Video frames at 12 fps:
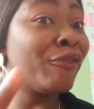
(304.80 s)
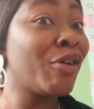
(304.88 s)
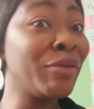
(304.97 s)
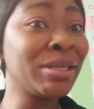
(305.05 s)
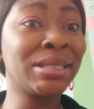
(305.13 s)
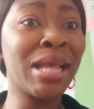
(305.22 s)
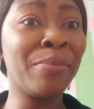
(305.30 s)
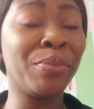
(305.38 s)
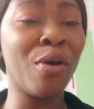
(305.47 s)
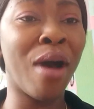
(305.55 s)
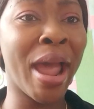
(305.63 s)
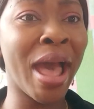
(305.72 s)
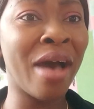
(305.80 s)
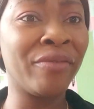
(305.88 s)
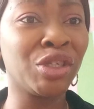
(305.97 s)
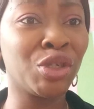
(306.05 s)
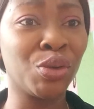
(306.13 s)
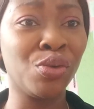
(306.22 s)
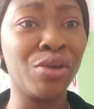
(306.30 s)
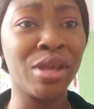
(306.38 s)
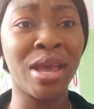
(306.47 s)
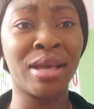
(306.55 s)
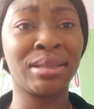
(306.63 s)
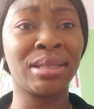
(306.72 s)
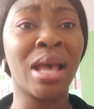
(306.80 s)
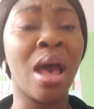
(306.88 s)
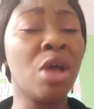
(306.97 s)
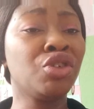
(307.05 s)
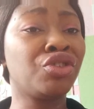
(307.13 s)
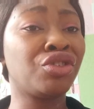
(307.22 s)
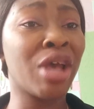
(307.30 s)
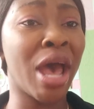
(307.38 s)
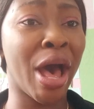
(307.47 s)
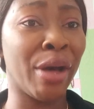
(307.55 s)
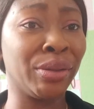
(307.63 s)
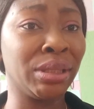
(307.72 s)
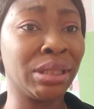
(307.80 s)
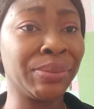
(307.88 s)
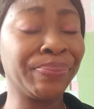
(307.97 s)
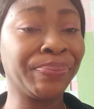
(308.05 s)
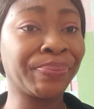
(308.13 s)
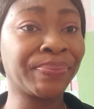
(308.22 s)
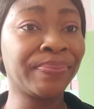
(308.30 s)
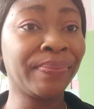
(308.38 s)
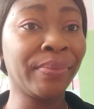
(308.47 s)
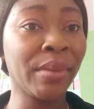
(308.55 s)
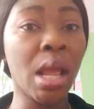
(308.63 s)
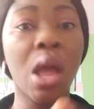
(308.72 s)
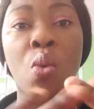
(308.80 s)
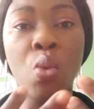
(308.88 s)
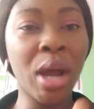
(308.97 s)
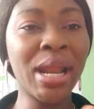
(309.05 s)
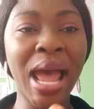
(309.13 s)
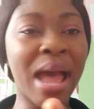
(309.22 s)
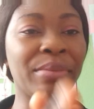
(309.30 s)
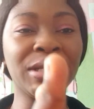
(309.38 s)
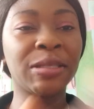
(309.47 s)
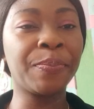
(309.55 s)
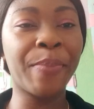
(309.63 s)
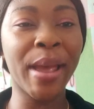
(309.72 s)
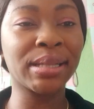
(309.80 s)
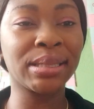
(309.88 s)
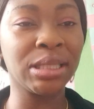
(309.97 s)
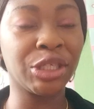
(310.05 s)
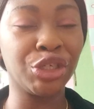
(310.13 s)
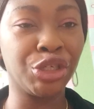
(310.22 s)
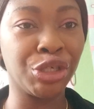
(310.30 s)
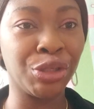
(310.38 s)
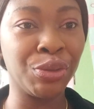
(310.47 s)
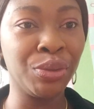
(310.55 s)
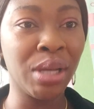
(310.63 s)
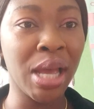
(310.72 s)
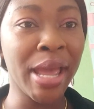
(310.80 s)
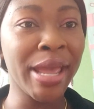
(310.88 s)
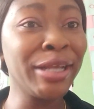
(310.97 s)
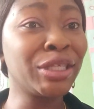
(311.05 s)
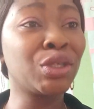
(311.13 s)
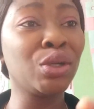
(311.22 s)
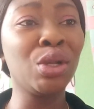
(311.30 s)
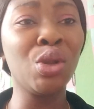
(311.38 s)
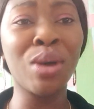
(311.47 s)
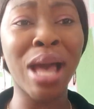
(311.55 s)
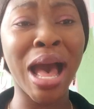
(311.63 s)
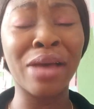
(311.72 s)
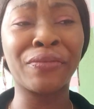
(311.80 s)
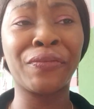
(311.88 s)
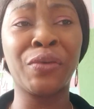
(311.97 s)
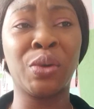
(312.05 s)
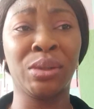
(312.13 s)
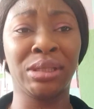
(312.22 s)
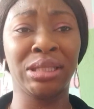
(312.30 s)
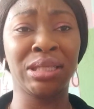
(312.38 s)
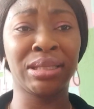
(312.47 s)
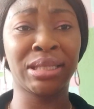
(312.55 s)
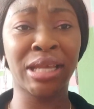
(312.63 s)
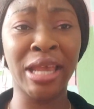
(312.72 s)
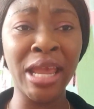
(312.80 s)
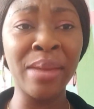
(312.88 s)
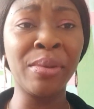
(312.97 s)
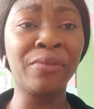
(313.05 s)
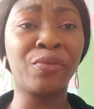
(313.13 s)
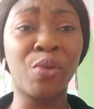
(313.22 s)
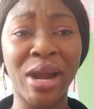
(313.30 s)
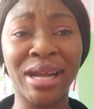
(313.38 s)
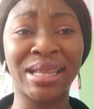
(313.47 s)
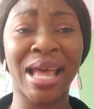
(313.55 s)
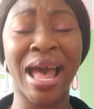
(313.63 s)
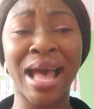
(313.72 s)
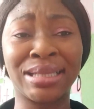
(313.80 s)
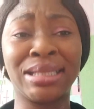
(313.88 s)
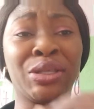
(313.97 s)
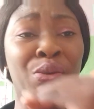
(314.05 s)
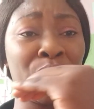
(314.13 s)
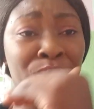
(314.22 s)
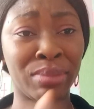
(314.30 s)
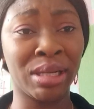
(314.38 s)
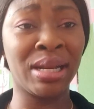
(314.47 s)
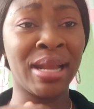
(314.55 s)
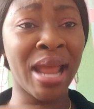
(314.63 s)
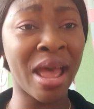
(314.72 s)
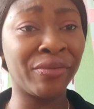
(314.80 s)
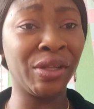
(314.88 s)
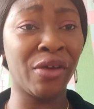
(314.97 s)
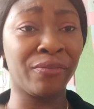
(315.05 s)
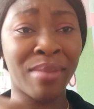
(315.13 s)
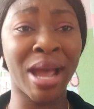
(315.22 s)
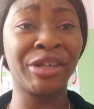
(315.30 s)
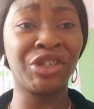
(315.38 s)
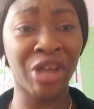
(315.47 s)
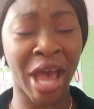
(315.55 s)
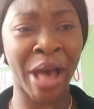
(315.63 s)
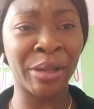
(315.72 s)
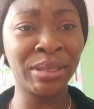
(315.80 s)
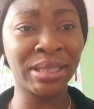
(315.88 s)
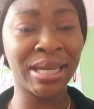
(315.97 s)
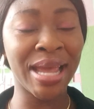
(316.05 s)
For example, I have a 2 years child. What I'm expected to do is to look out for the scheme of work that has to do with the level of my child.